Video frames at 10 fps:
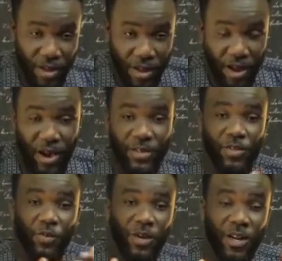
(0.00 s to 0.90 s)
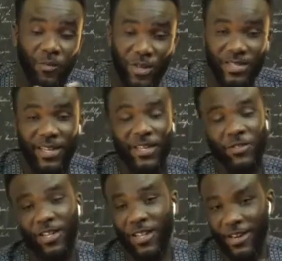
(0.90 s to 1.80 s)
All right, so welcome once again
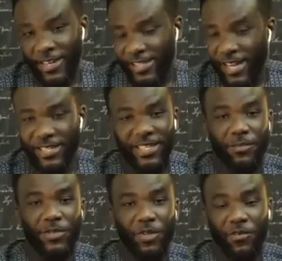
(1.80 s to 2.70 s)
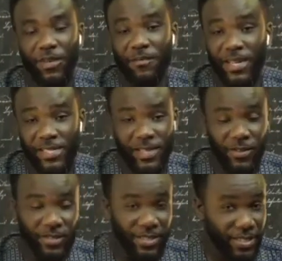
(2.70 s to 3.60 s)
to another exciting episode of the Men's
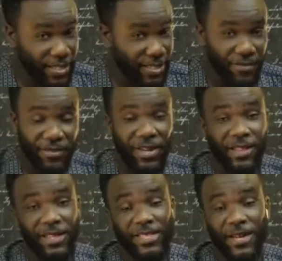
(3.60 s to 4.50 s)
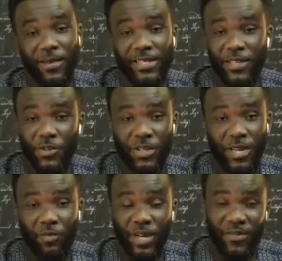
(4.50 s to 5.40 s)
Lounge. Indeed, every other time I tell you
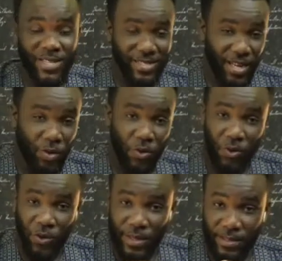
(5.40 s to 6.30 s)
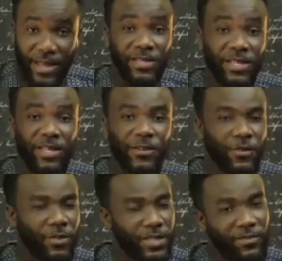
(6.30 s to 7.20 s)
that whenever it's 9 o'clock on a Thursday,
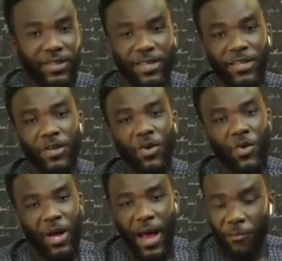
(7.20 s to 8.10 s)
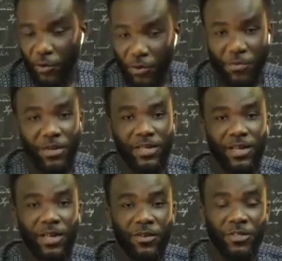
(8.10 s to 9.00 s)
definitely I'm going to be in the
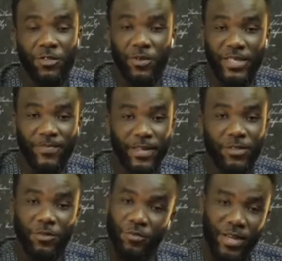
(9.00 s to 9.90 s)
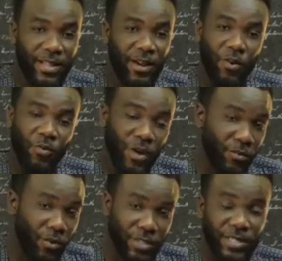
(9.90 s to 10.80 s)
lounge to expect two other or one
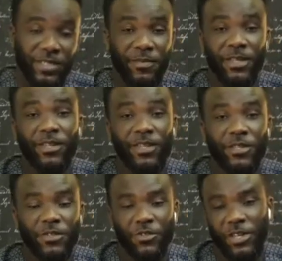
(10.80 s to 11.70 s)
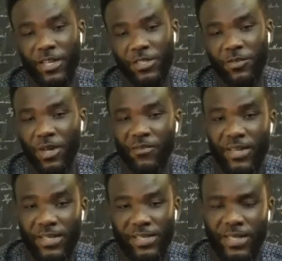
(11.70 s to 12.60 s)
more gentlemen to join us to have a
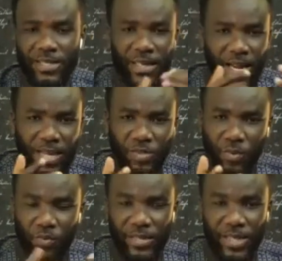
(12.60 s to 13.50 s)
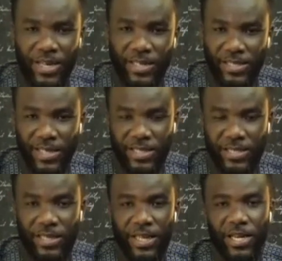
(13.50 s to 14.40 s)
discussion. Last week, we started a
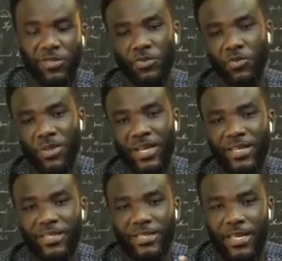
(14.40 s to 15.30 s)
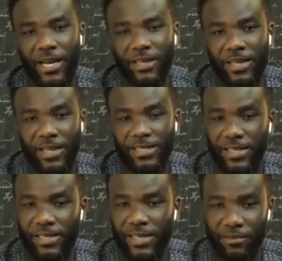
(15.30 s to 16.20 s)
discussion that has to do with
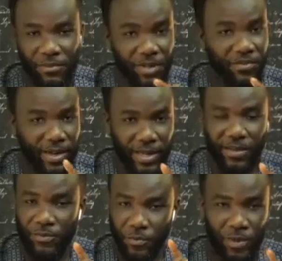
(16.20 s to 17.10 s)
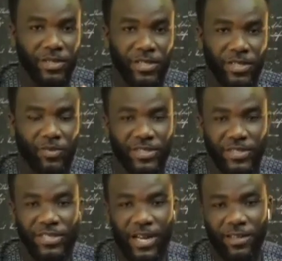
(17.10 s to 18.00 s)
childlessness. I'm being very careful pronouncing this word,
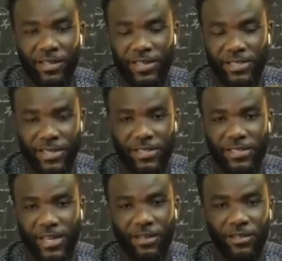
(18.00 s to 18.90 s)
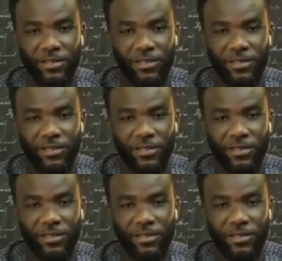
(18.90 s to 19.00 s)
childlessness, all